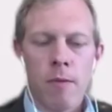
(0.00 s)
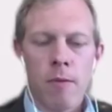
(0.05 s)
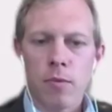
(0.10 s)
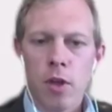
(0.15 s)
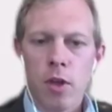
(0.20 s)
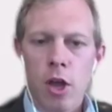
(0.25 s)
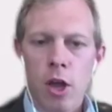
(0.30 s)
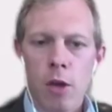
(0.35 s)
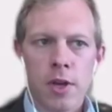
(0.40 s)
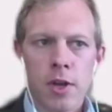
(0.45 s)

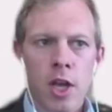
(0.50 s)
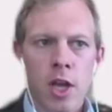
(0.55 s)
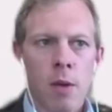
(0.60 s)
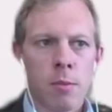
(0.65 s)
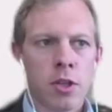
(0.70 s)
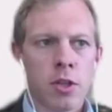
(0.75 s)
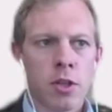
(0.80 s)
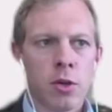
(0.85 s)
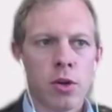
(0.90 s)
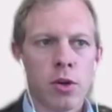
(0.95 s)
um, opening
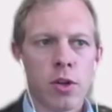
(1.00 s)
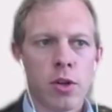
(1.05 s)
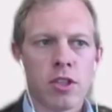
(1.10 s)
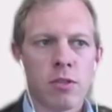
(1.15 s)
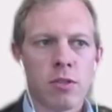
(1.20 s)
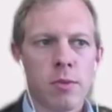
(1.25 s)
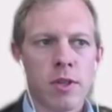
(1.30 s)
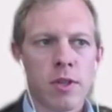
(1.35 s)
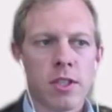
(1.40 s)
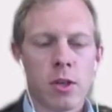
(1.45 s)
up to the
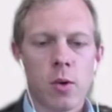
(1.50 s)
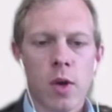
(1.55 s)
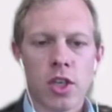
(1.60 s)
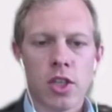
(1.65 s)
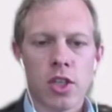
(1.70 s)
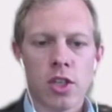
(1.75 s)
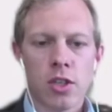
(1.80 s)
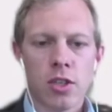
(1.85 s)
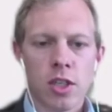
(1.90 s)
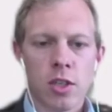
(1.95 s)
audience-submitted
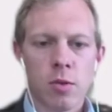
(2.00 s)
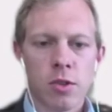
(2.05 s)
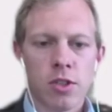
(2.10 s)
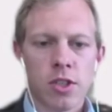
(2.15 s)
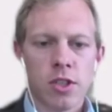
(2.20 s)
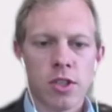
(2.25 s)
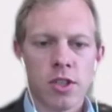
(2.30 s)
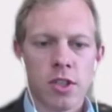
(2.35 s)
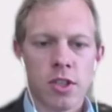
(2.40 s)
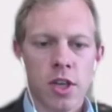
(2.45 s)
questions. I just
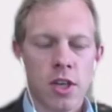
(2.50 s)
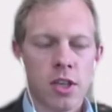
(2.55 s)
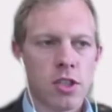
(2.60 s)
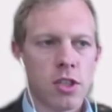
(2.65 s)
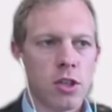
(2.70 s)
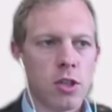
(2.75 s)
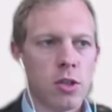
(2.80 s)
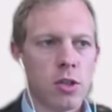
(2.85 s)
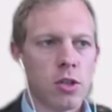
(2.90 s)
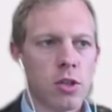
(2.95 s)
wanted to turn
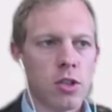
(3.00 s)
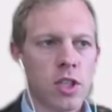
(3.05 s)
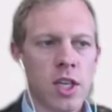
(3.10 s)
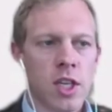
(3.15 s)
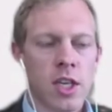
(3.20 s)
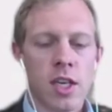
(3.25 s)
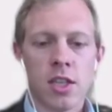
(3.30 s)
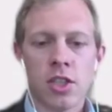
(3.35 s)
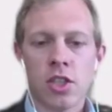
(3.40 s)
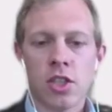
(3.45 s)
to
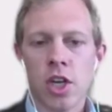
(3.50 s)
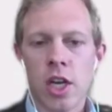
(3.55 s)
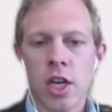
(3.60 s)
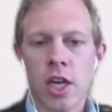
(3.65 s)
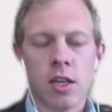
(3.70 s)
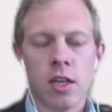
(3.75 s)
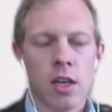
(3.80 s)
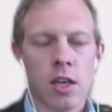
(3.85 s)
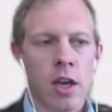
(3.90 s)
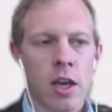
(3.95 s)

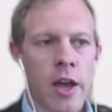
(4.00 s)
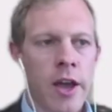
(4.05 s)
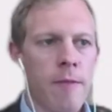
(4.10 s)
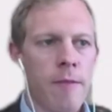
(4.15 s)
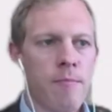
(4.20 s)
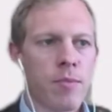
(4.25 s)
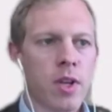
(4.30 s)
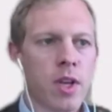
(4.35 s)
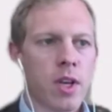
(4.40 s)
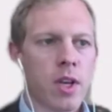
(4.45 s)
ESG.
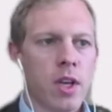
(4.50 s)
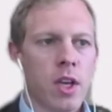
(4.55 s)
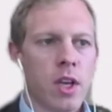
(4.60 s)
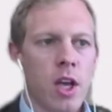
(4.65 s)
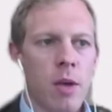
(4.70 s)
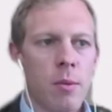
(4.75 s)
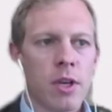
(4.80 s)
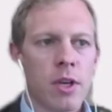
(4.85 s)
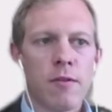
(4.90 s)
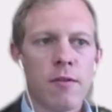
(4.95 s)
Um,
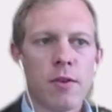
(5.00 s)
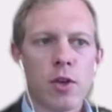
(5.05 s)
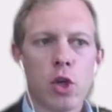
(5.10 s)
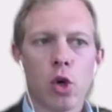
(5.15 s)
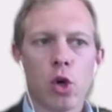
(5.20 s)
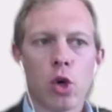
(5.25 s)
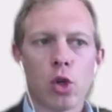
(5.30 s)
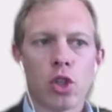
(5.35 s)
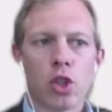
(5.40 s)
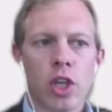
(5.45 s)
given
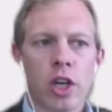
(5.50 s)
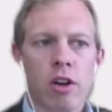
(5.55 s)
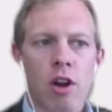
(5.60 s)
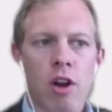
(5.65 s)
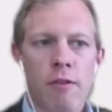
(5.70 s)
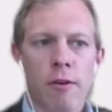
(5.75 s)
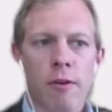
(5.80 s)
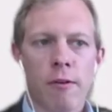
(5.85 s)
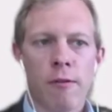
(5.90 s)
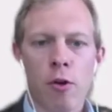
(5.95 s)
your
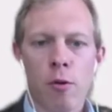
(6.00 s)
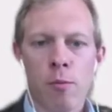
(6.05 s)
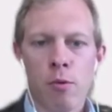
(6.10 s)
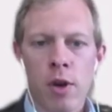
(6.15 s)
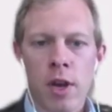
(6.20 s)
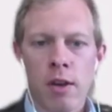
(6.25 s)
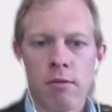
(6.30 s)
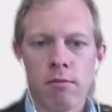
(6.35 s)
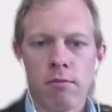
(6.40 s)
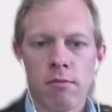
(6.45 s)
geographic
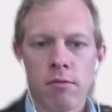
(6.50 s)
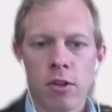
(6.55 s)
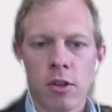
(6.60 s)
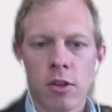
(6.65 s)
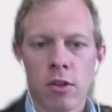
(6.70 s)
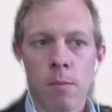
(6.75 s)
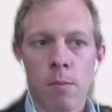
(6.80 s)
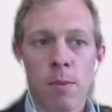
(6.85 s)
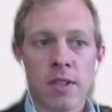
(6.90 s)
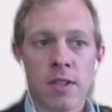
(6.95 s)
footprint,
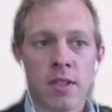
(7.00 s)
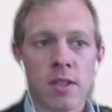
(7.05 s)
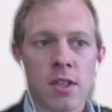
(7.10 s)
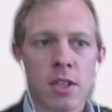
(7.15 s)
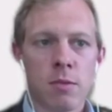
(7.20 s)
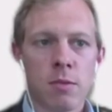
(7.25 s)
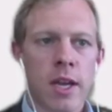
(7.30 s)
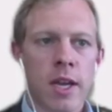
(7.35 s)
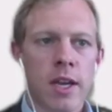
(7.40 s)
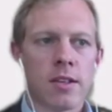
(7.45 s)
the
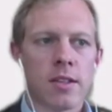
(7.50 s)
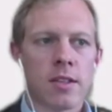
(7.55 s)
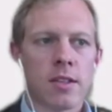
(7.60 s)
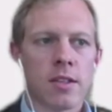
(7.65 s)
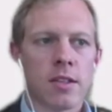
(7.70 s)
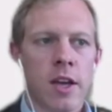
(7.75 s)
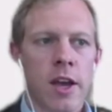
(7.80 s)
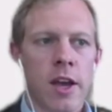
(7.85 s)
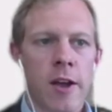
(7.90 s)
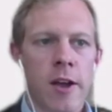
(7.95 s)
business mix,
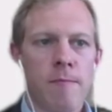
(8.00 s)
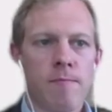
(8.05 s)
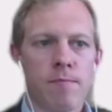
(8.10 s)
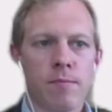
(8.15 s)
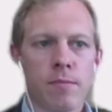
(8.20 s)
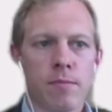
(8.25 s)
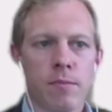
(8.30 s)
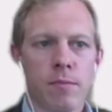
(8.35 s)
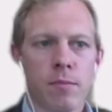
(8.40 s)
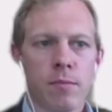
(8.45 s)

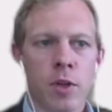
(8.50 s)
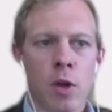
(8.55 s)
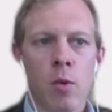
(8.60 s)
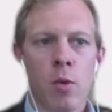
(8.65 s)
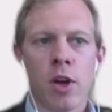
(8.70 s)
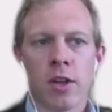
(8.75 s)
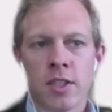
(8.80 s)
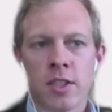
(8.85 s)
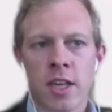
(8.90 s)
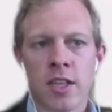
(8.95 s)
um, you know,
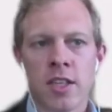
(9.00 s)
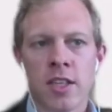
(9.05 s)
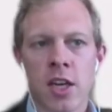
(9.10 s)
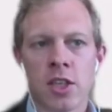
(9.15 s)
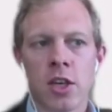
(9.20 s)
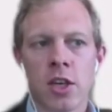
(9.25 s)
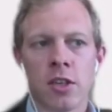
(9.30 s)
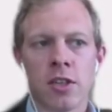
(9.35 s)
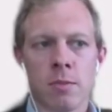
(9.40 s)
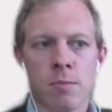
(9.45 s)
one could say
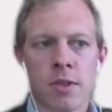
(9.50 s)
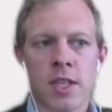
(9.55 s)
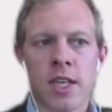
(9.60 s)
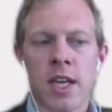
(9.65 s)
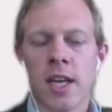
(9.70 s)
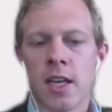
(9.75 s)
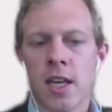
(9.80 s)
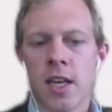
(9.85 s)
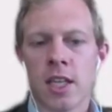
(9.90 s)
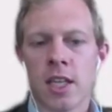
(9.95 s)
Standard Chartered is
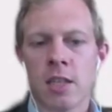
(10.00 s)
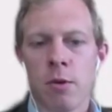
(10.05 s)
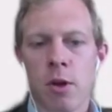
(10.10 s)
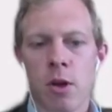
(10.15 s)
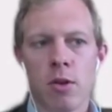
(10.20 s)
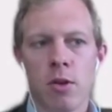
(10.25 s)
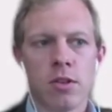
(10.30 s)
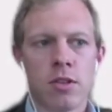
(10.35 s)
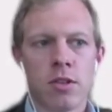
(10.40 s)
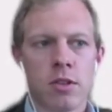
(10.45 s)
particularly
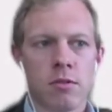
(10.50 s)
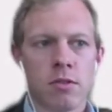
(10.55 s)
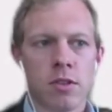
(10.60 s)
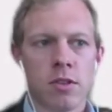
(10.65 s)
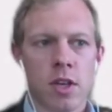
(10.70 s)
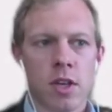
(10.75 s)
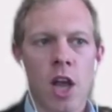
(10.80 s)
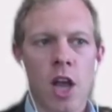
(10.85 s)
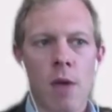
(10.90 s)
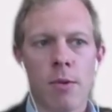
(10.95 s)
exposed
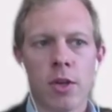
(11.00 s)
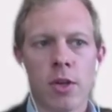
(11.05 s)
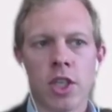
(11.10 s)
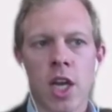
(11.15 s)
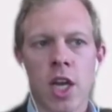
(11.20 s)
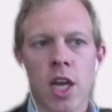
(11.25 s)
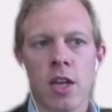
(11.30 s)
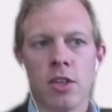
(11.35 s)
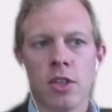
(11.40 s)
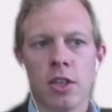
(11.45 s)
to climate
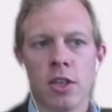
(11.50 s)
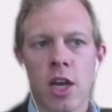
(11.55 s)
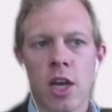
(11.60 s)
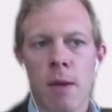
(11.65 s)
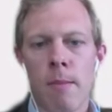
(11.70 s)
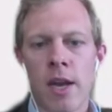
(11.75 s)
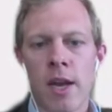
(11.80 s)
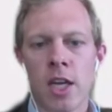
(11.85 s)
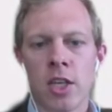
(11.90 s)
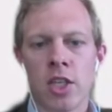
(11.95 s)
change and
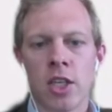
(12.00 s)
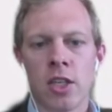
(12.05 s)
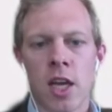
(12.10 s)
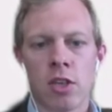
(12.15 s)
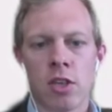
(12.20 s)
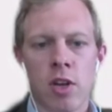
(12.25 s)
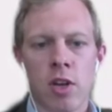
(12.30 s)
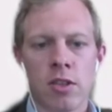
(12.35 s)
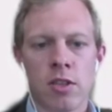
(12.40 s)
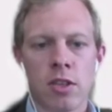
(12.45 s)
managing
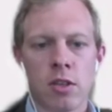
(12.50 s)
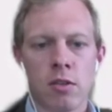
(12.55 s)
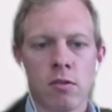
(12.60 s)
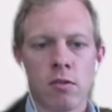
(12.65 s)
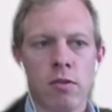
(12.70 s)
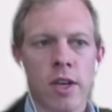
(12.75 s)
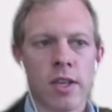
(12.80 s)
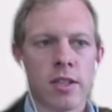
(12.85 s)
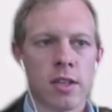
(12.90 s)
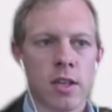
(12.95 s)
that transition
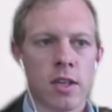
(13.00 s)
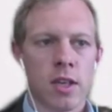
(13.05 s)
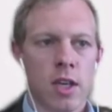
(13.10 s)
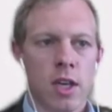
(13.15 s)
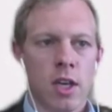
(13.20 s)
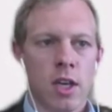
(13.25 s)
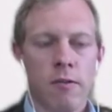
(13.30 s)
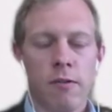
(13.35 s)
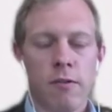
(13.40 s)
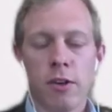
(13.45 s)
risk
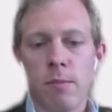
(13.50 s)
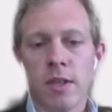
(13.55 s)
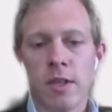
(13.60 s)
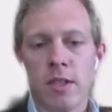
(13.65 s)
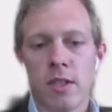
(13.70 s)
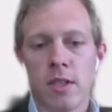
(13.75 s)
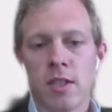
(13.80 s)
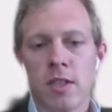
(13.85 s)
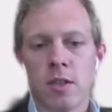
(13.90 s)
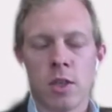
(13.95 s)
for the
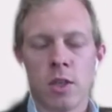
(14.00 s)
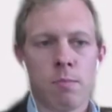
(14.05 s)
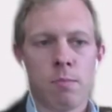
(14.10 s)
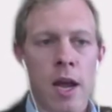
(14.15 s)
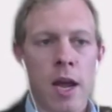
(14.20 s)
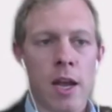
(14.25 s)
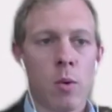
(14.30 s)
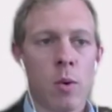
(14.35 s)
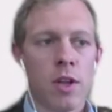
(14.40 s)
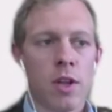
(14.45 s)
businesses which
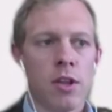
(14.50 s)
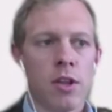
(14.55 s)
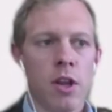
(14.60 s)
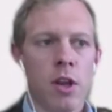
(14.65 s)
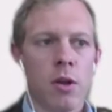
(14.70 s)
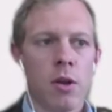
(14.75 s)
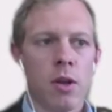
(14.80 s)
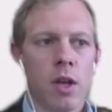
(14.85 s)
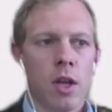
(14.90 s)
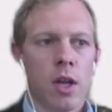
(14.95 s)
bank with
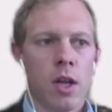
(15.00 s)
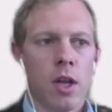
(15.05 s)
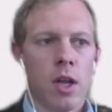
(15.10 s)
you.